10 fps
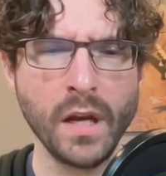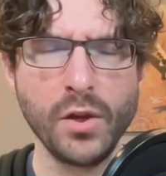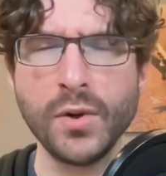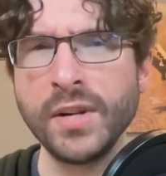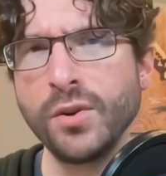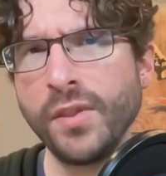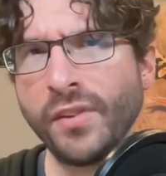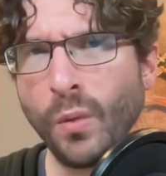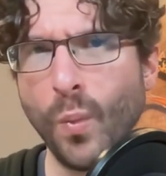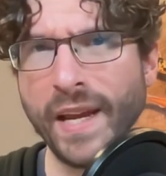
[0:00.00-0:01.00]
You can do this
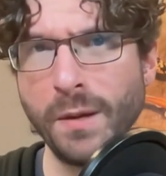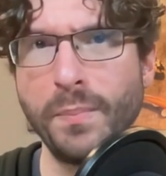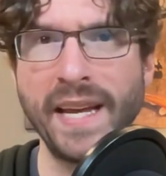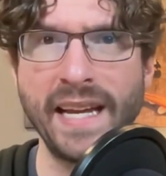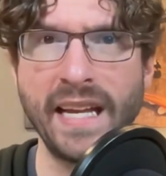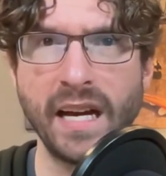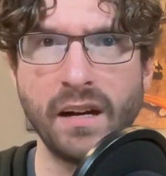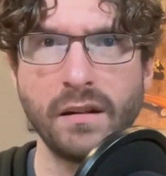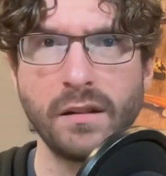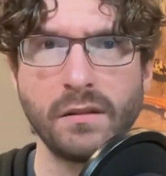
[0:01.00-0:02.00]
on
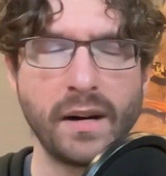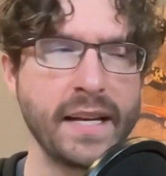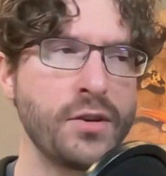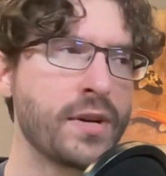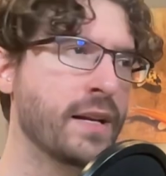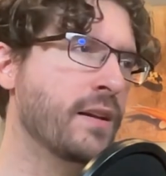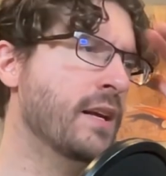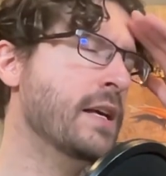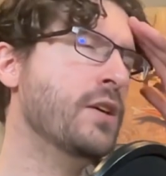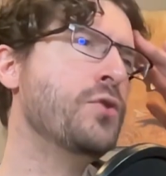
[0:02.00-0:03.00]
Wikipedia, right? You can
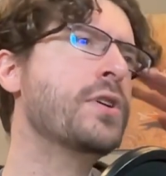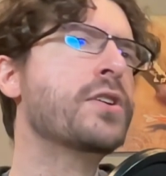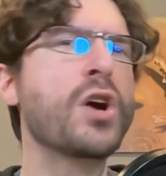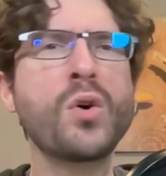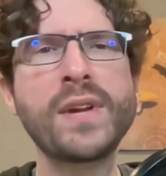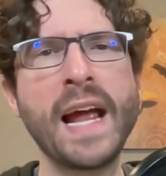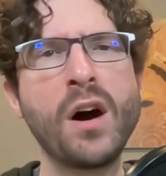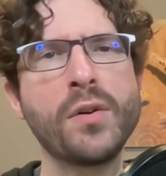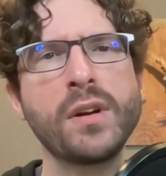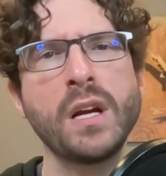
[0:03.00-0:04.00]
go
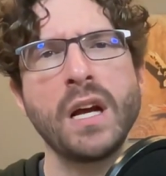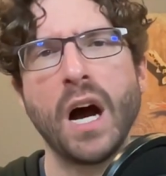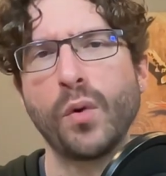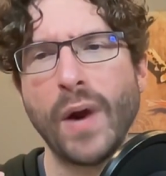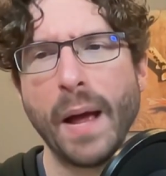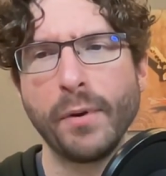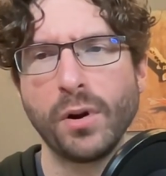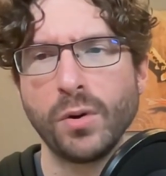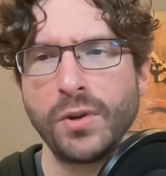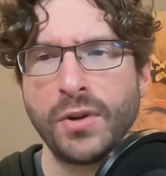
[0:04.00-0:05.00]
down a rabbit
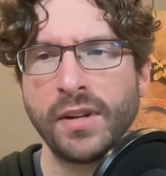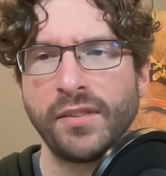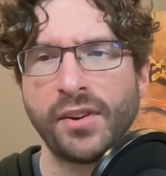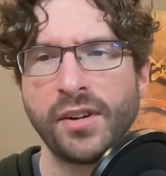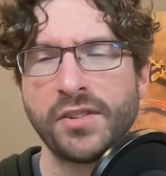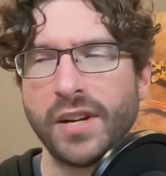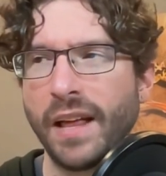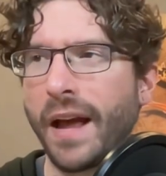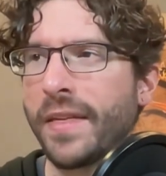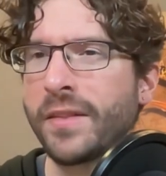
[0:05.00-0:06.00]
hole. You can search.
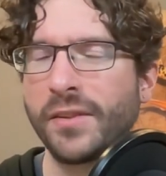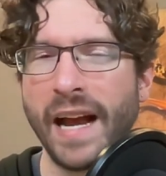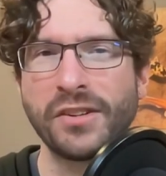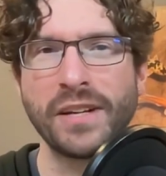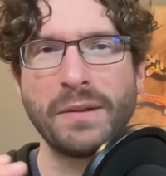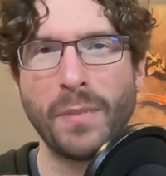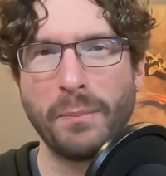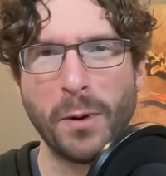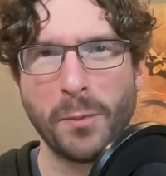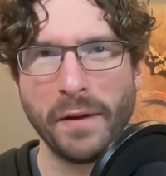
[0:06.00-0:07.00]
I think there's actually
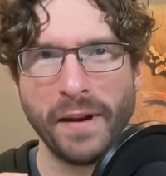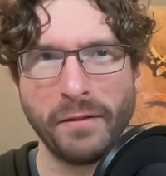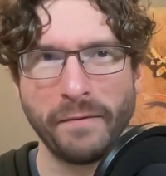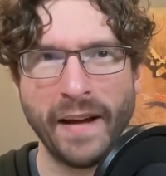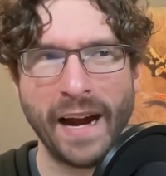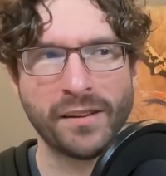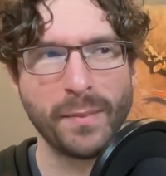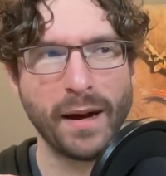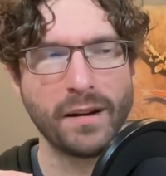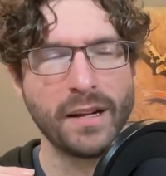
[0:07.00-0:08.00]
one of my favorite facts
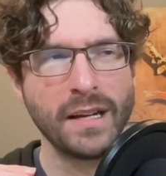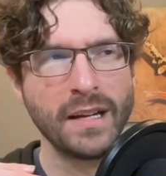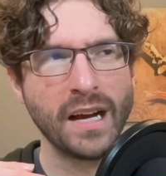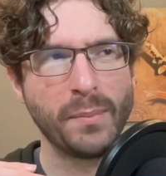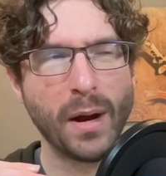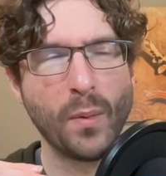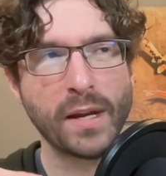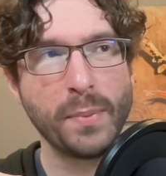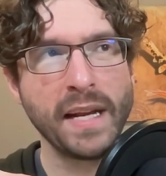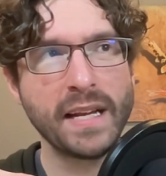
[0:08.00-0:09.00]
about
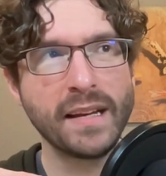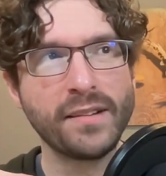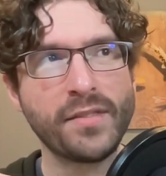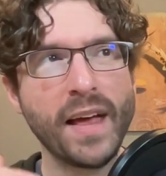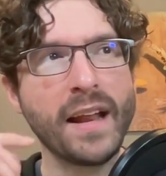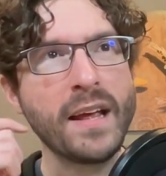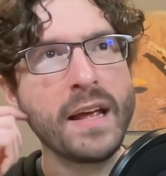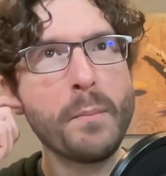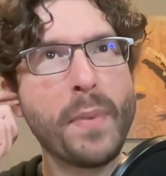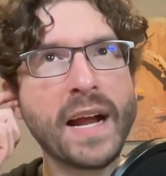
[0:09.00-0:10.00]
Wikipedia is that
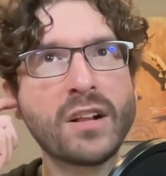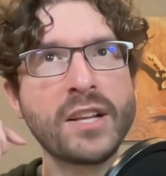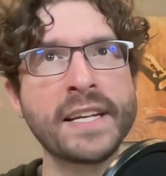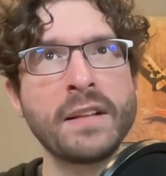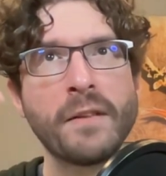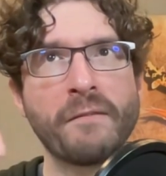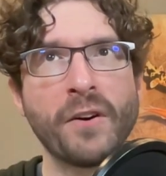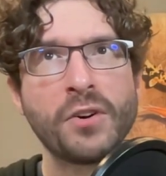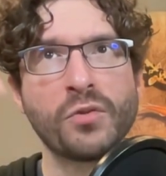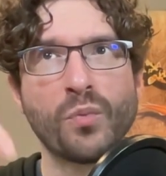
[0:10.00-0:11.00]
by clicking the
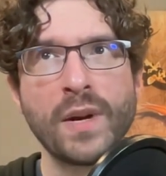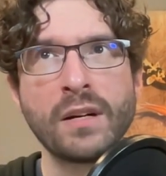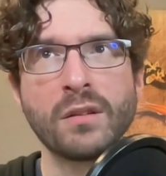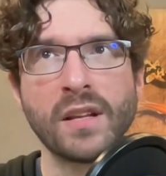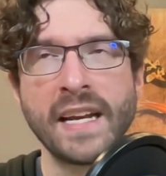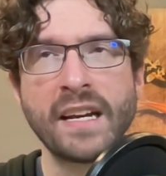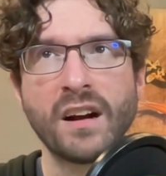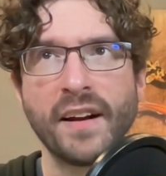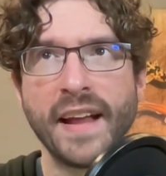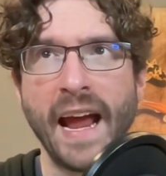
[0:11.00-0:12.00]
first real link
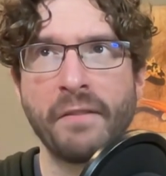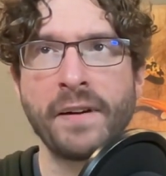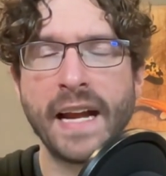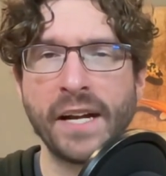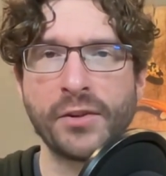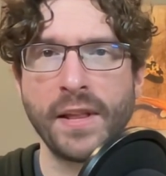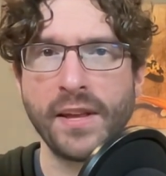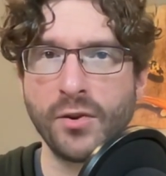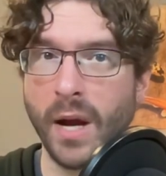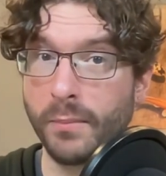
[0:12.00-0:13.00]
on every entry that
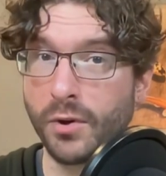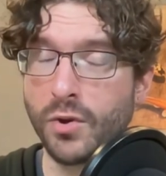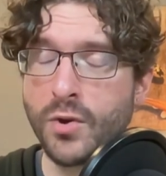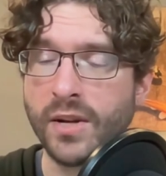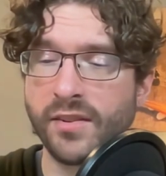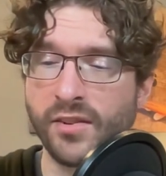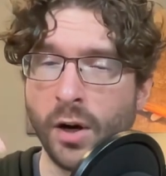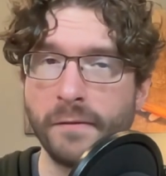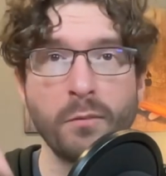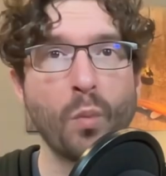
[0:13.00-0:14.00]
you come to, you can
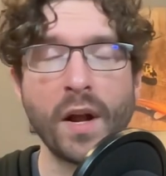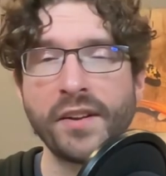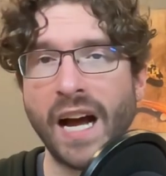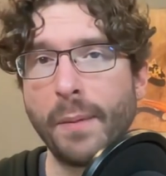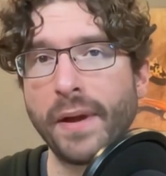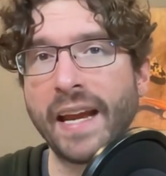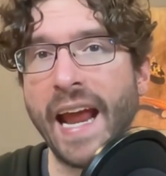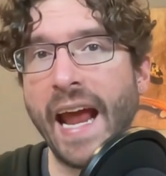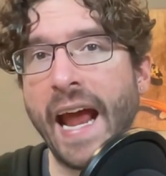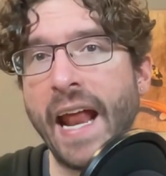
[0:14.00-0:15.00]
start from one topic
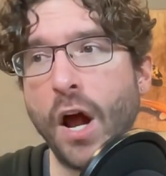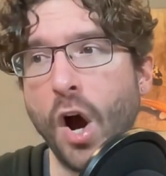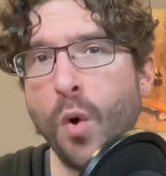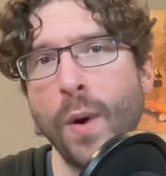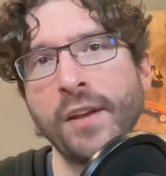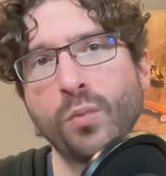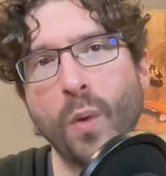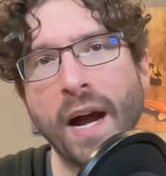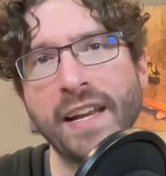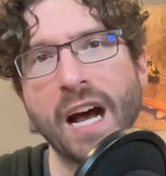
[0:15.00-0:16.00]
and always
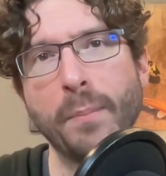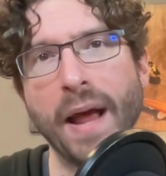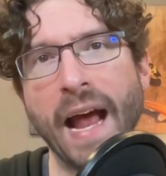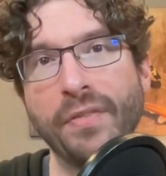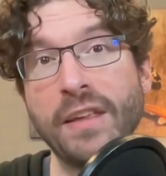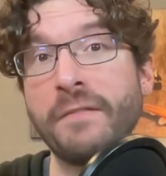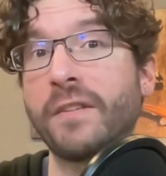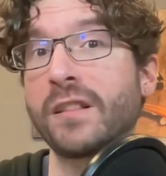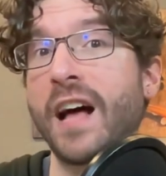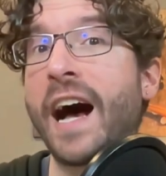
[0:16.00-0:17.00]
wind up at the
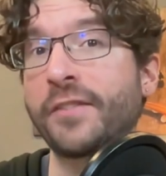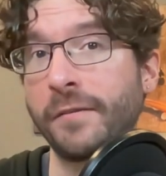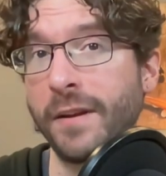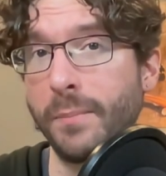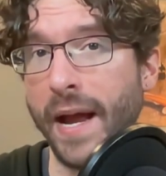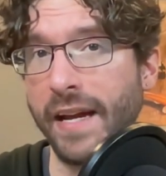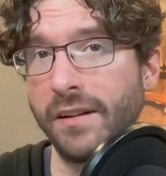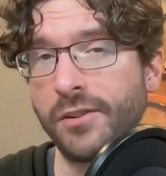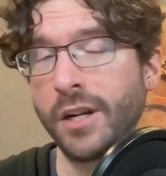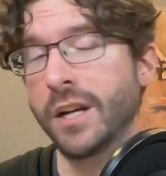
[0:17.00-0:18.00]
philosophy
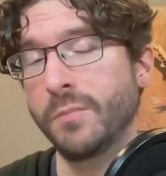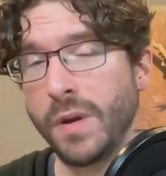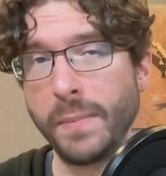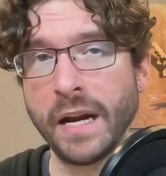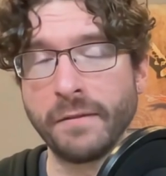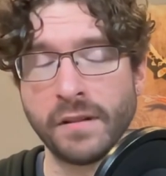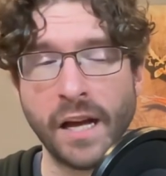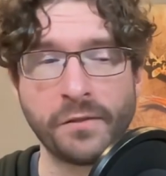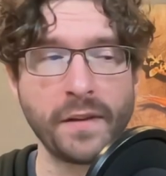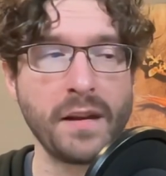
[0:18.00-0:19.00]
page. Me being a
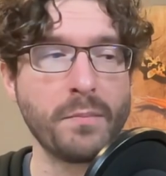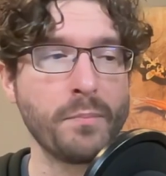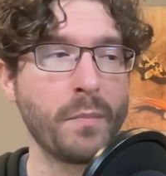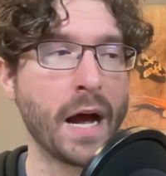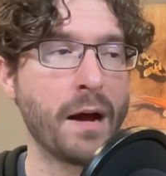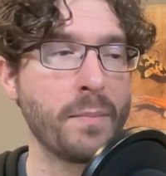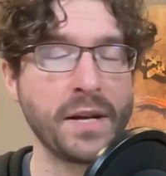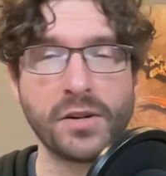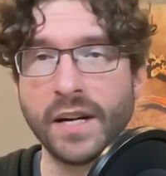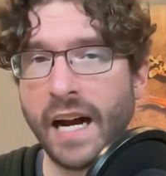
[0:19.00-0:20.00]
philosophy
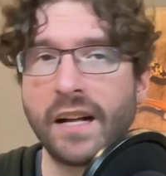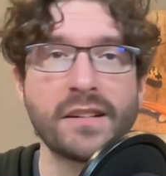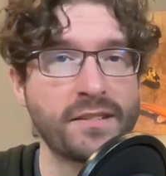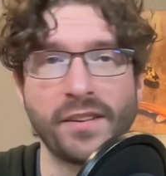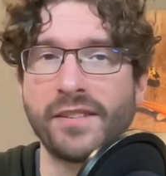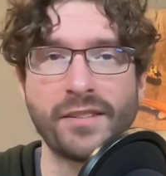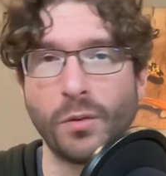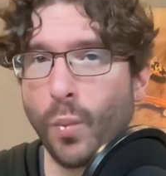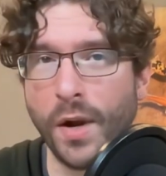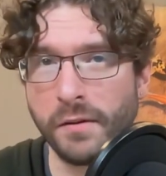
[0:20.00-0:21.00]
major in college, this is a
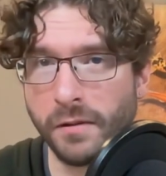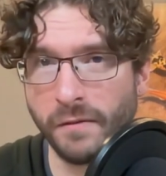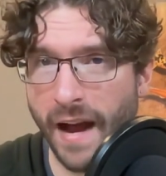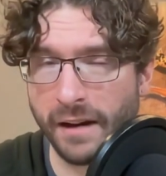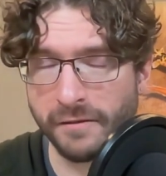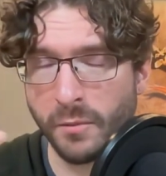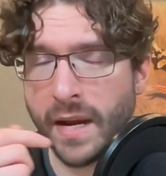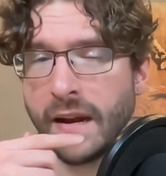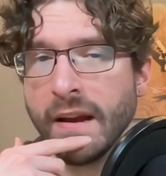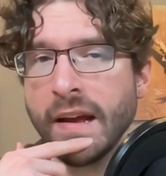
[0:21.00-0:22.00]
wonderful fact for
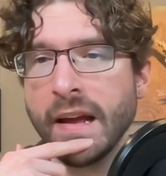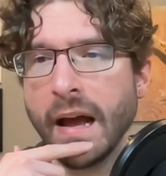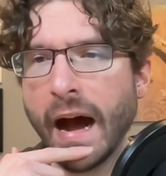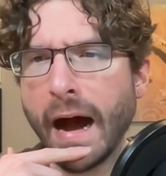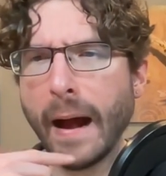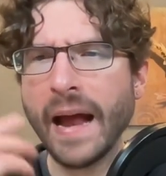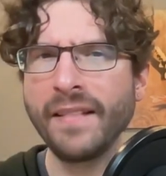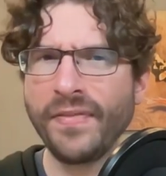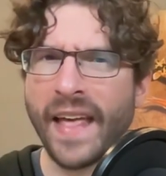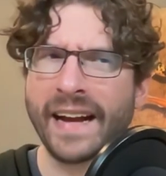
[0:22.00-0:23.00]
me.
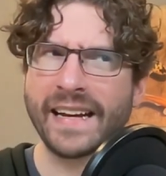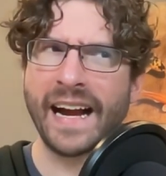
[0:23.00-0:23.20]
And that